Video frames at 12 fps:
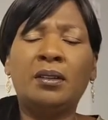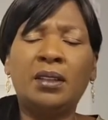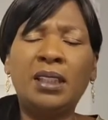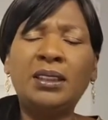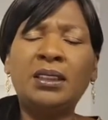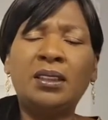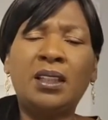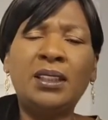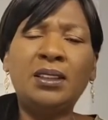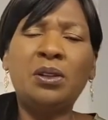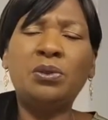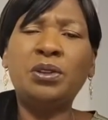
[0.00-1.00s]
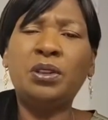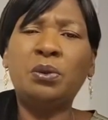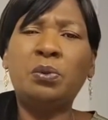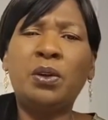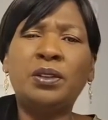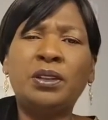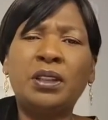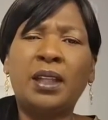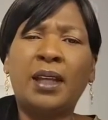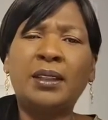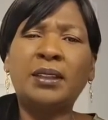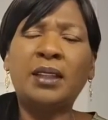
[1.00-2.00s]
Let's let's go to the word
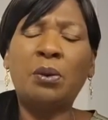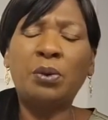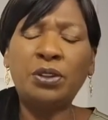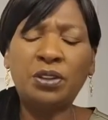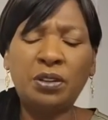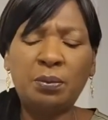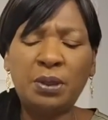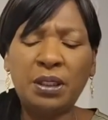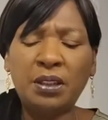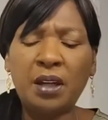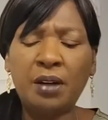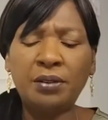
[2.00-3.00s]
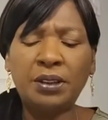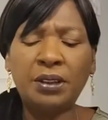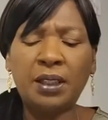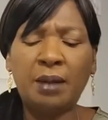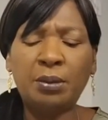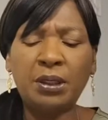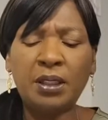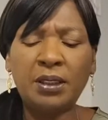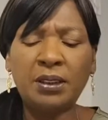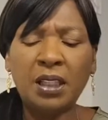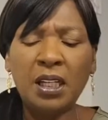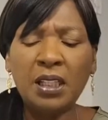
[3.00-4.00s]
tonight because I want you to be encouraged tonight because